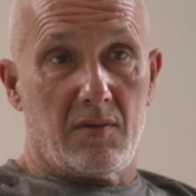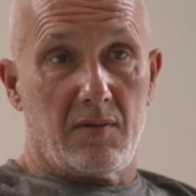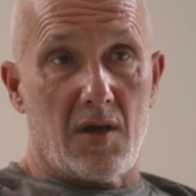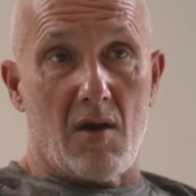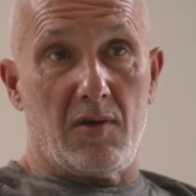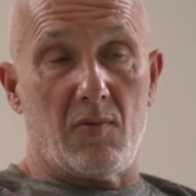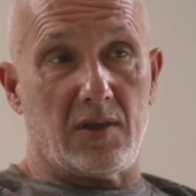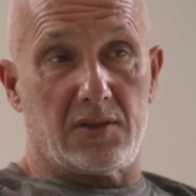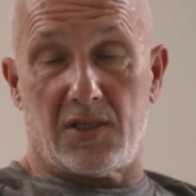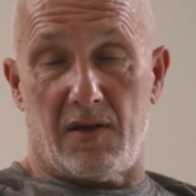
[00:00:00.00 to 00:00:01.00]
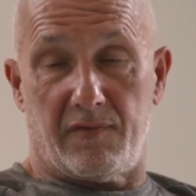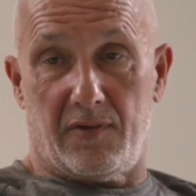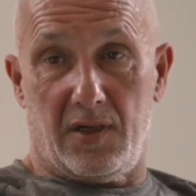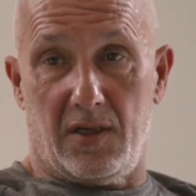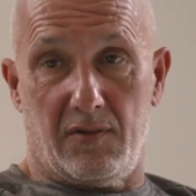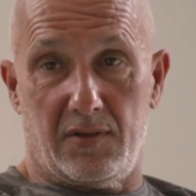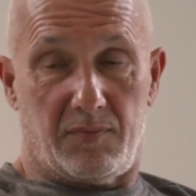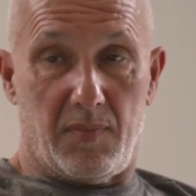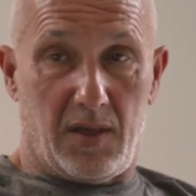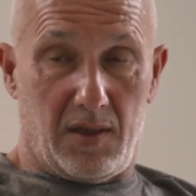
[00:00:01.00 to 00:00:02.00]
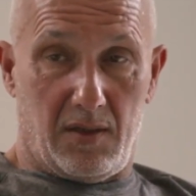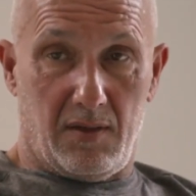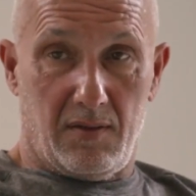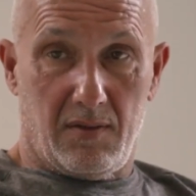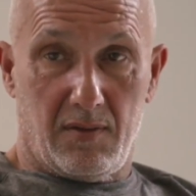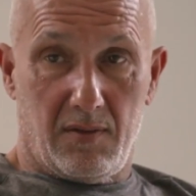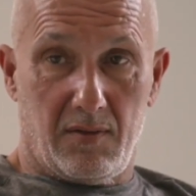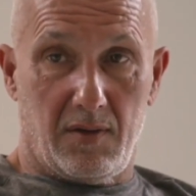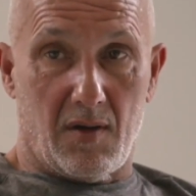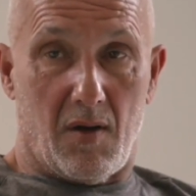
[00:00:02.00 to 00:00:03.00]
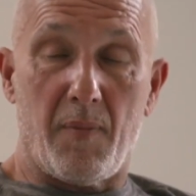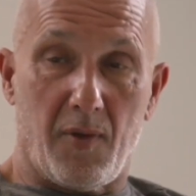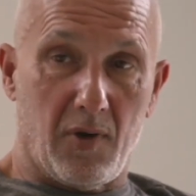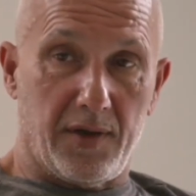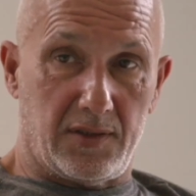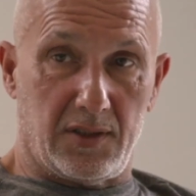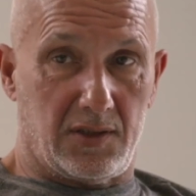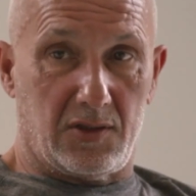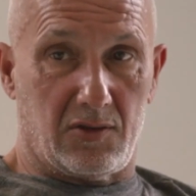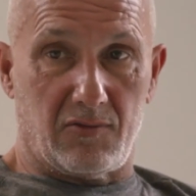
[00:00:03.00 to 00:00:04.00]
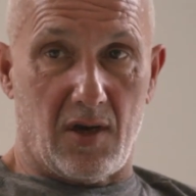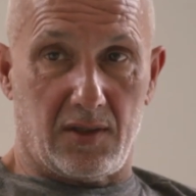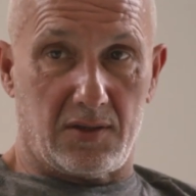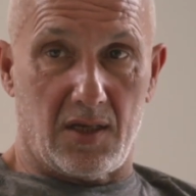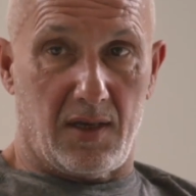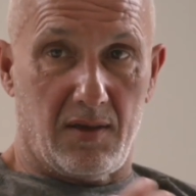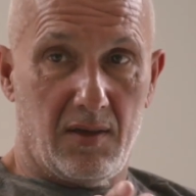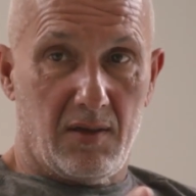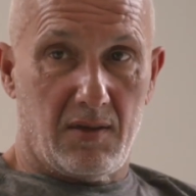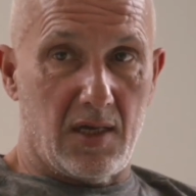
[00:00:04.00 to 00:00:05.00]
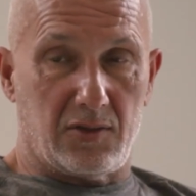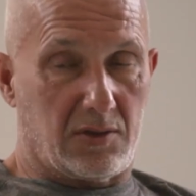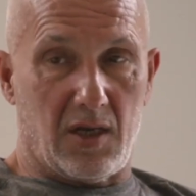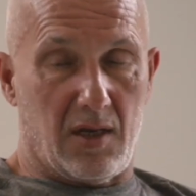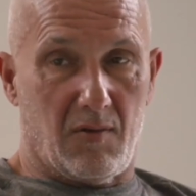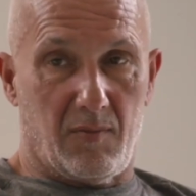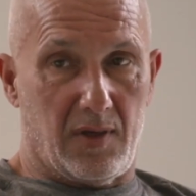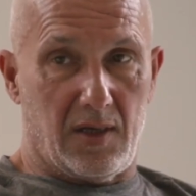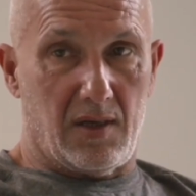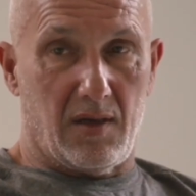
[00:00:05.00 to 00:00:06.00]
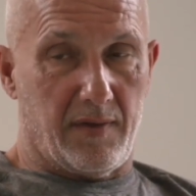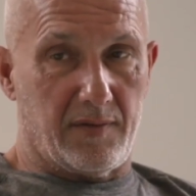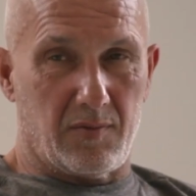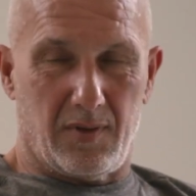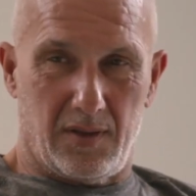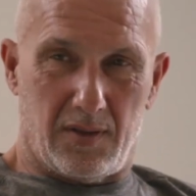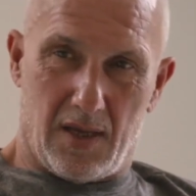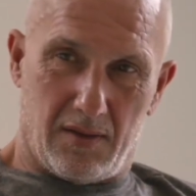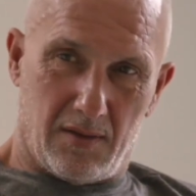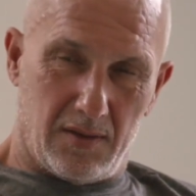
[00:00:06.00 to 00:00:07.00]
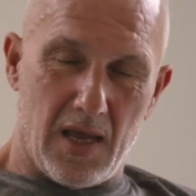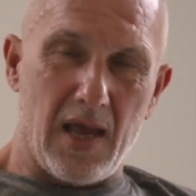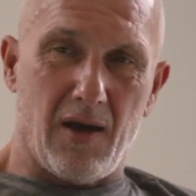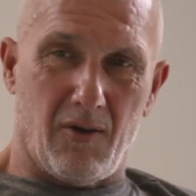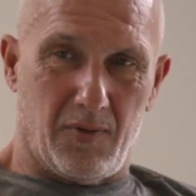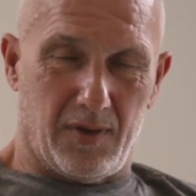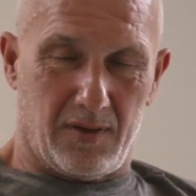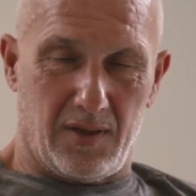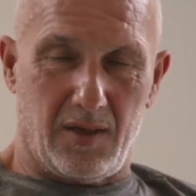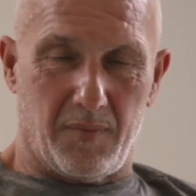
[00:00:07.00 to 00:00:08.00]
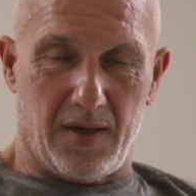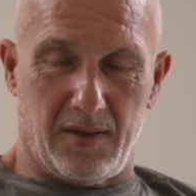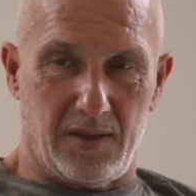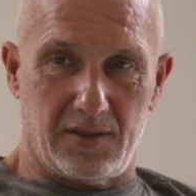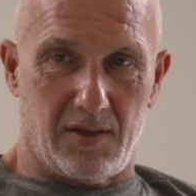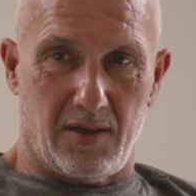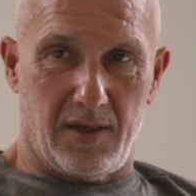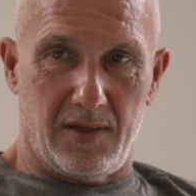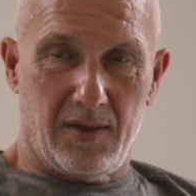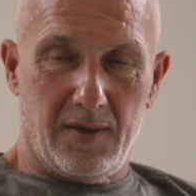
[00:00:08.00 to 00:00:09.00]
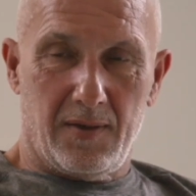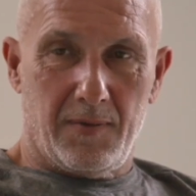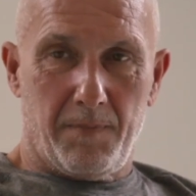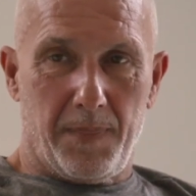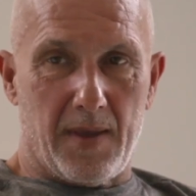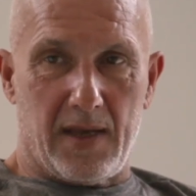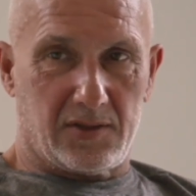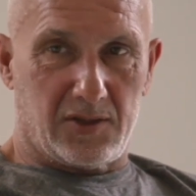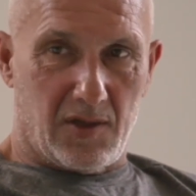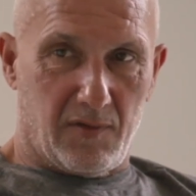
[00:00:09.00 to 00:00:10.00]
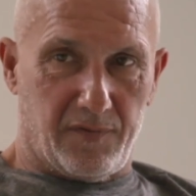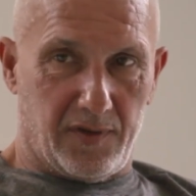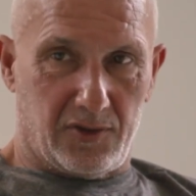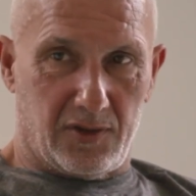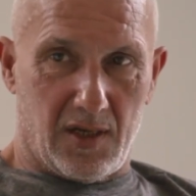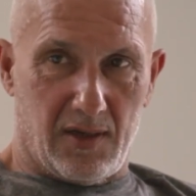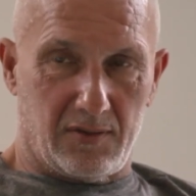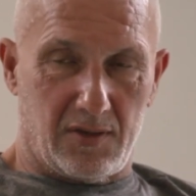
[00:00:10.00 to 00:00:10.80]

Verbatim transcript: the only one suffering here is me. You know, I'm the one addicted to drugs. They're they're just getting on with their lives. Well, that now when I think about it is like how selfish and how